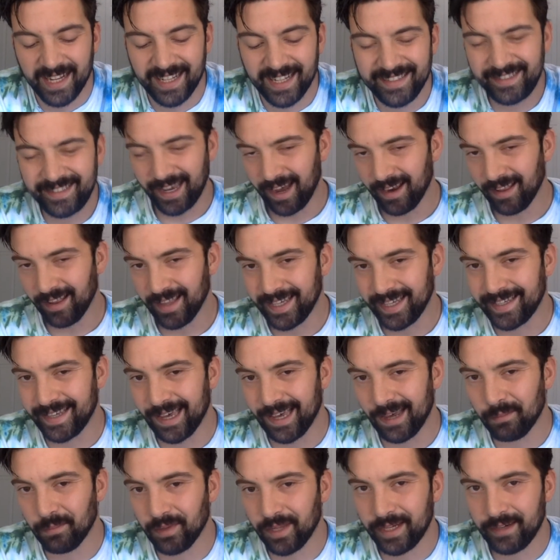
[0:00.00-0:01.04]
It's kind of like
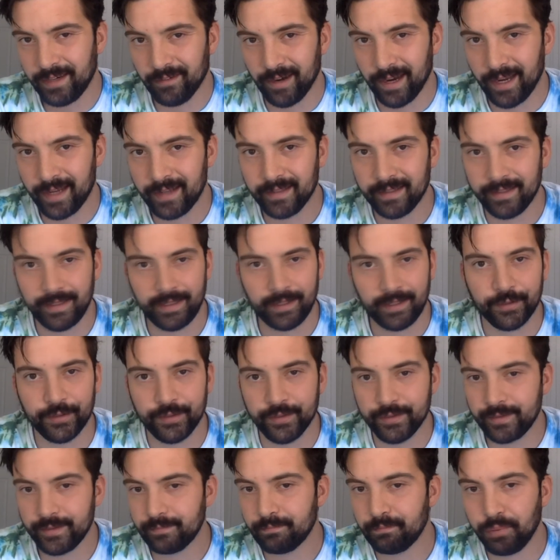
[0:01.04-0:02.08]
gambling, right? It's like you're
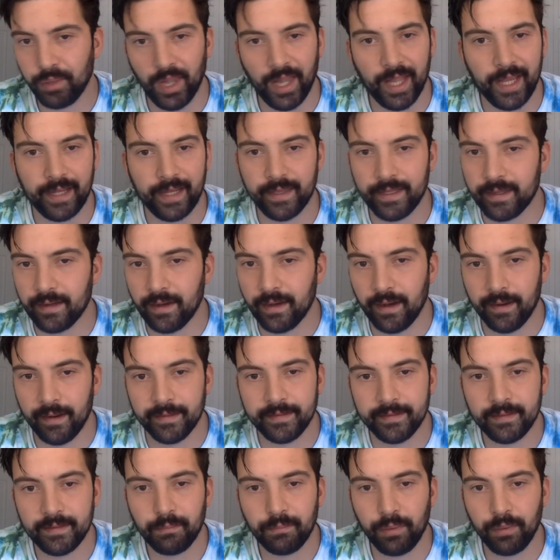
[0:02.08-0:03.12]
just playing the
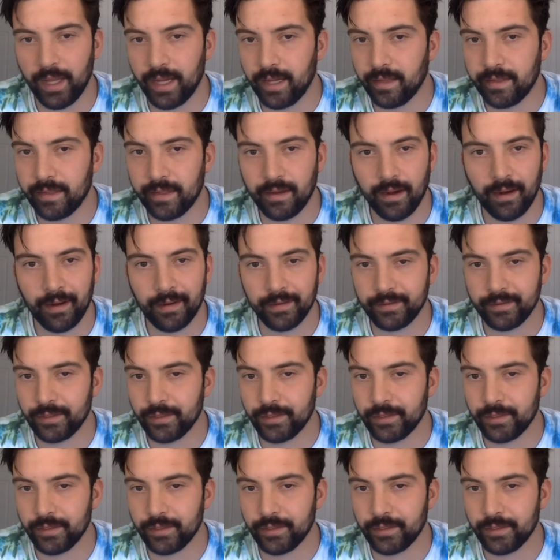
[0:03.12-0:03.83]
odds, playing the odds.